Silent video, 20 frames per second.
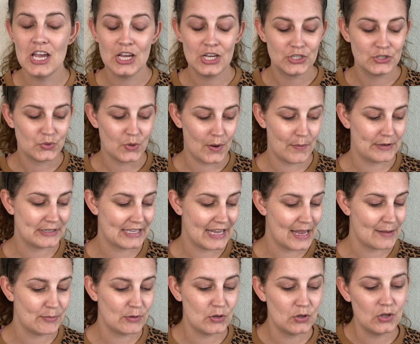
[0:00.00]
So I was
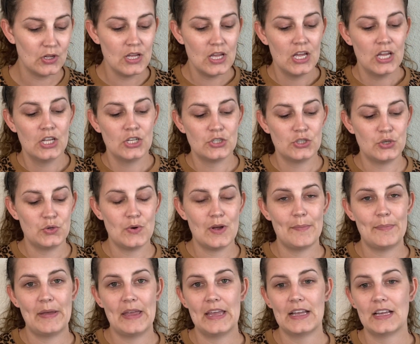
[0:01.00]
able to
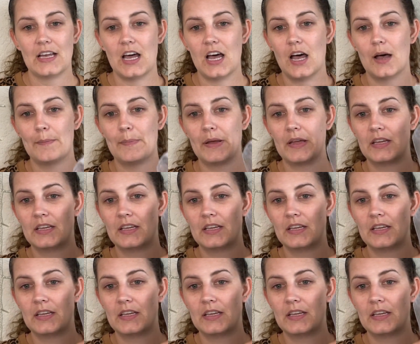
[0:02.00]
pick up